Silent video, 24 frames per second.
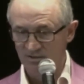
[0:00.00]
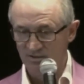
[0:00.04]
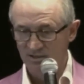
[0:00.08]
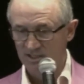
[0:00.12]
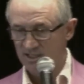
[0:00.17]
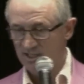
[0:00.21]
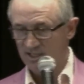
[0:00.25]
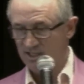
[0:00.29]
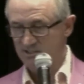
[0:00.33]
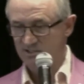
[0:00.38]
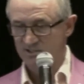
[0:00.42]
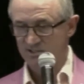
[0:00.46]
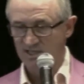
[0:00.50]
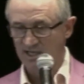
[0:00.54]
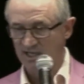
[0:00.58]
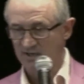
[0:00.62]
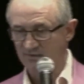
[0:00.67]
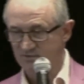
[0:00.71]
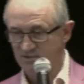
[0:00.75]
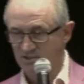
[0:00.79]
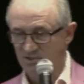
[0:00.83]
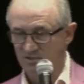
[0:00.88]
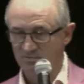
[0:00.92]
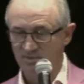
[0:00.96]
it saved
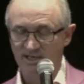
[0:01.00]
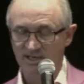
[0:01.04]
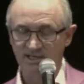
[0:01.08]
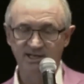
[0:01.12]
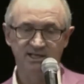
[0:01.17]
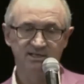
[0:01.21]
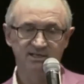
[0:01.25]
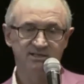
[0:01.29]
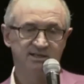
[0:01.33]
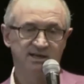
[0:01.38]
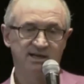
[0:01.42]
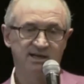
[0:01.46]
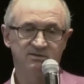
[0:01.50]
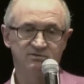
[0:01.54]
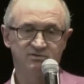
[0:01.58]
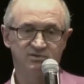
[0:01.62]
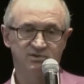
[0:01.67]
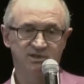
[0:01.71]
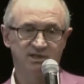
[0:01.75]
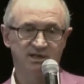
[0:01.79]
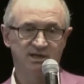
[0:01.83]
you about $8,000